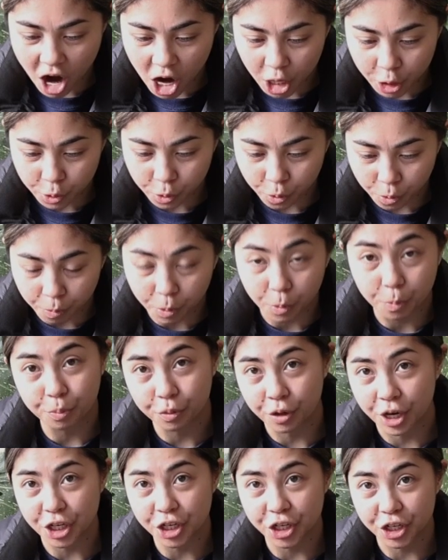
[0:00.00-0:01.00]
our normal
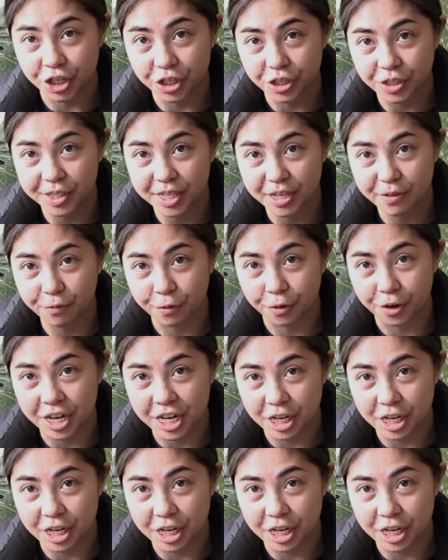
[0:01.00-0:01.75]
pressures for